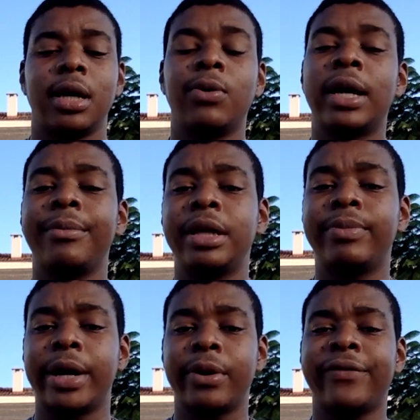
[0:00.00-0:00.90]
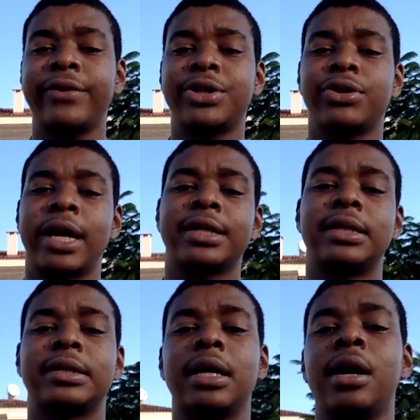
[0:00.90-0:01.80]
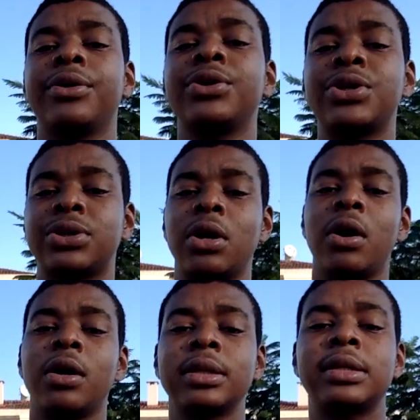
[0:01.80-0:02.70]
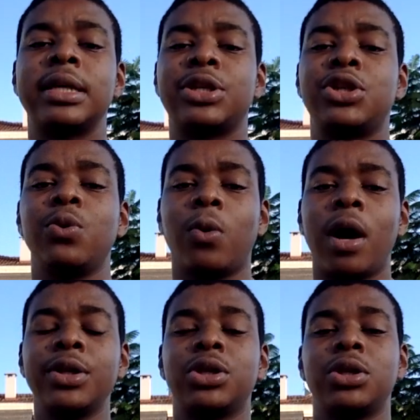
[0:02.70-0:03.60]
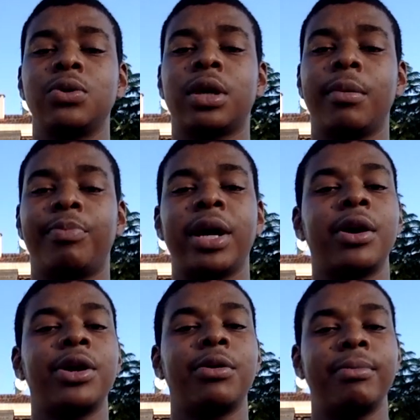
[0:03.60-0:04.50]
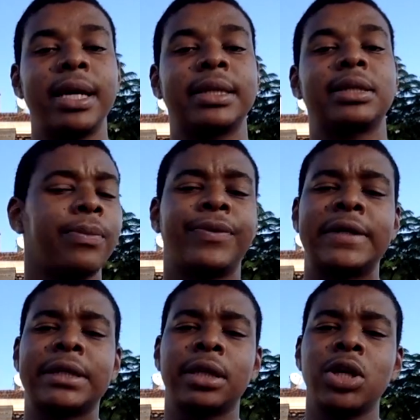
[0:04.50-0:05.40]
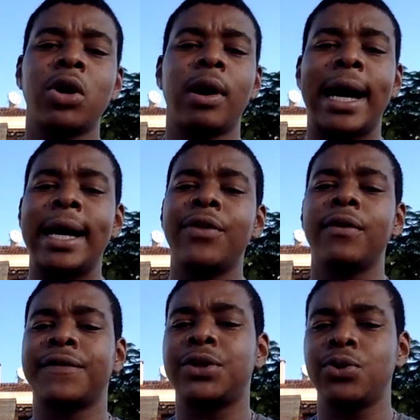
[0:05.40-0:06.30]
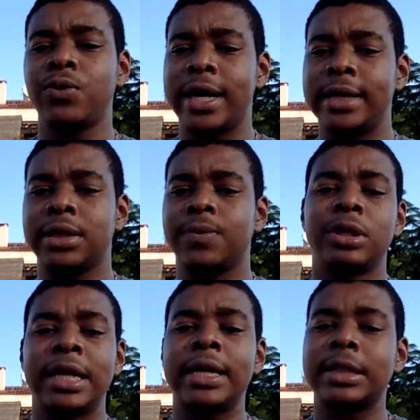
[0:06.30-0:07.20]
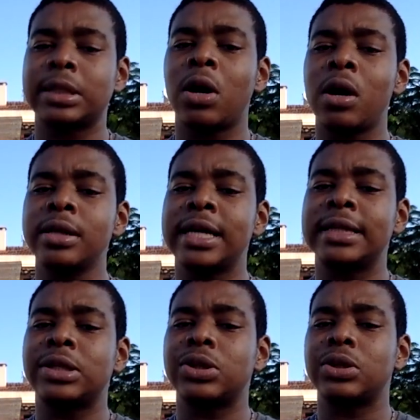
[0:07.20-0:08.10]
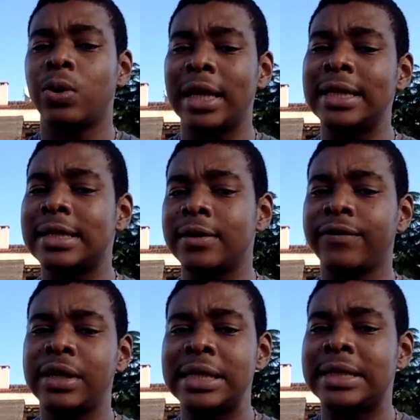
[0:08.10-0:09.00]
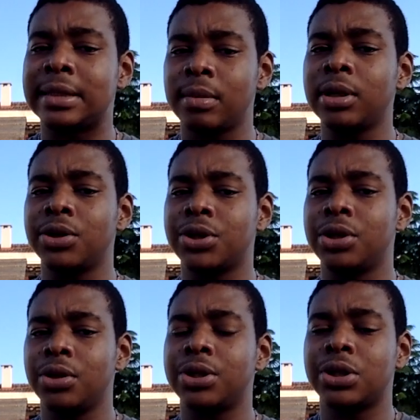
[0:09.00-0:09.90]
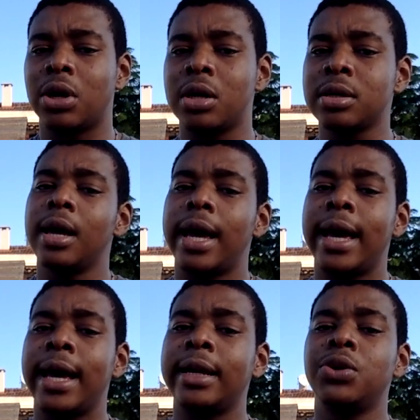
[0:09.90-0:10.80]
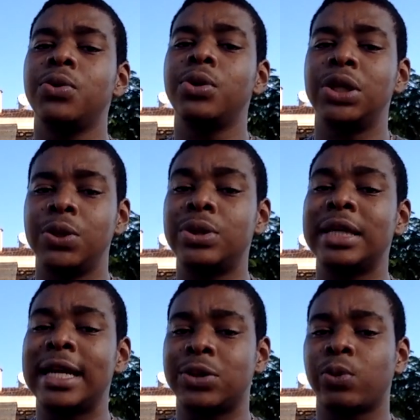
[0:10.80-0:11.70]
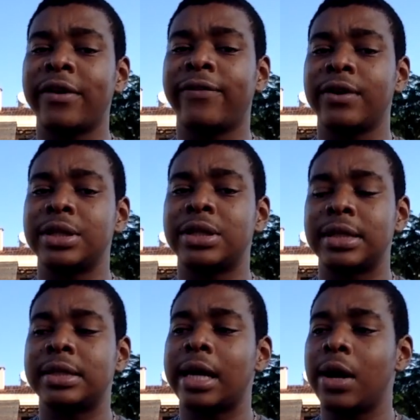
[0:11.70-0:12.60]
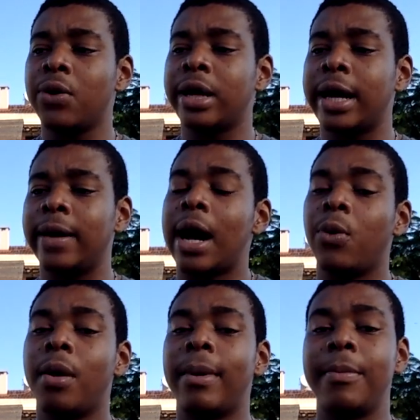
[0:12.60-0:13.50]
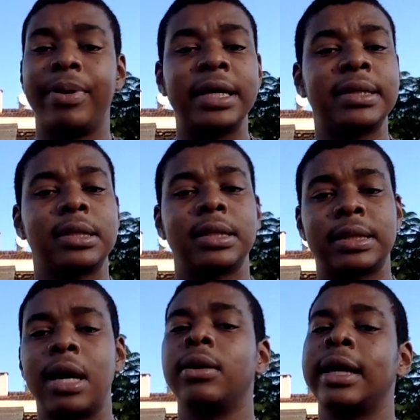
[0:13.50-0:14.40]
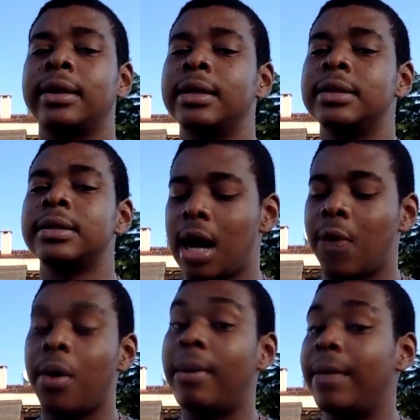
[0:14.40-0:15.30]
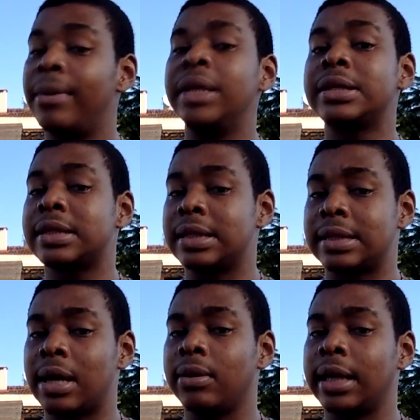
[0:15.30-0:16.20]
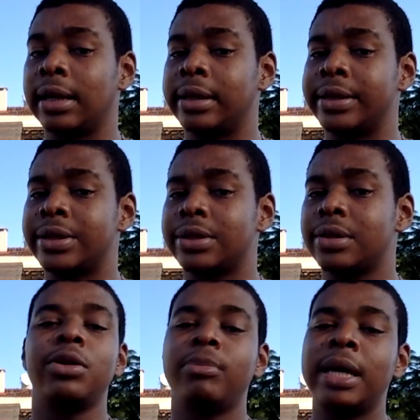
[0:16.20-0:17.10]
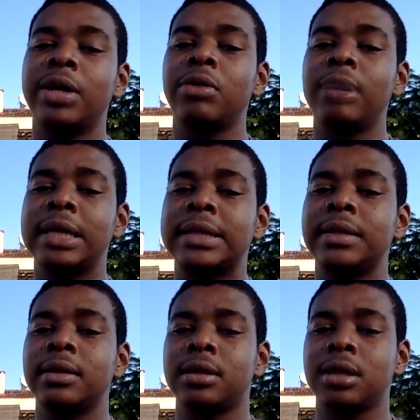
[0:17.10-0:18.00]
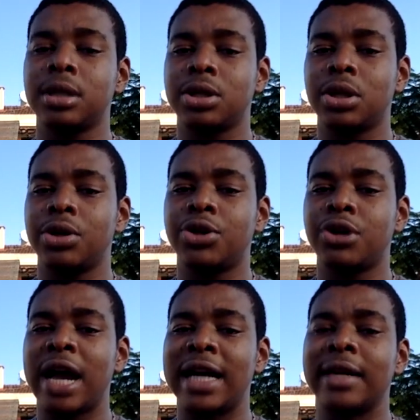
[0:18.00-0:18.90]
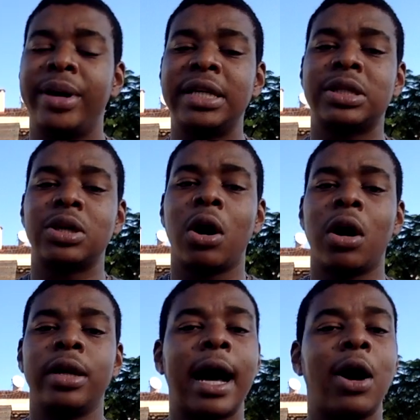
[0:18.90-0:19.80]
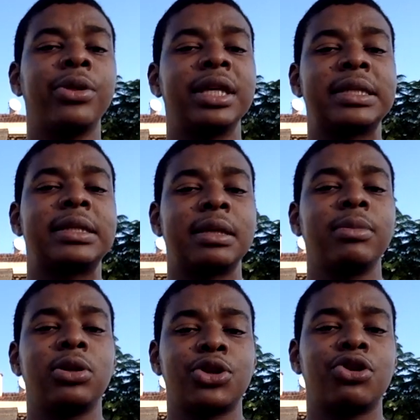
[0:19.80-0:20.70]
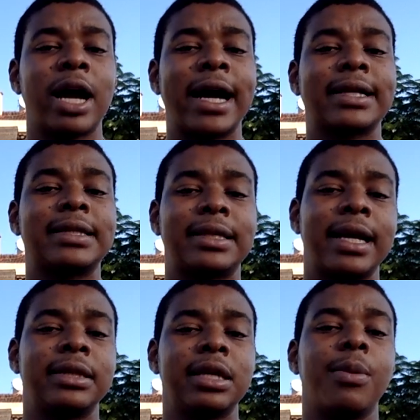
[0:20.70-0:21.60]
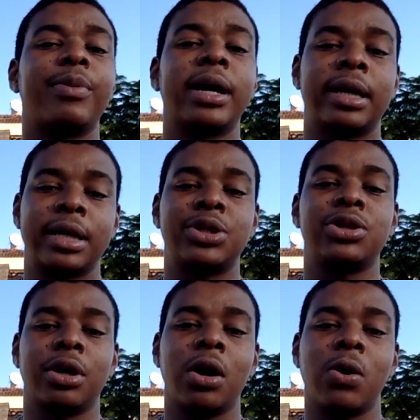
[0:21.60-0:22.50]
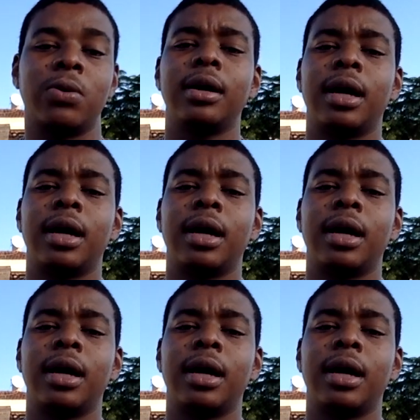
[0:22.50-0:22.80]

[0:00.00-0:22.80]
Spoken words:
And what I mean by reference tracks is other songs that you want to compare your mix. This can go either of two ways. You take a song that's relatively similar to your song and you use it as reference to say, okay, I want my bass to sound like this. I want my mids to sound like this. You make your mixing decisions on your track based on how this similar track stands up against your own.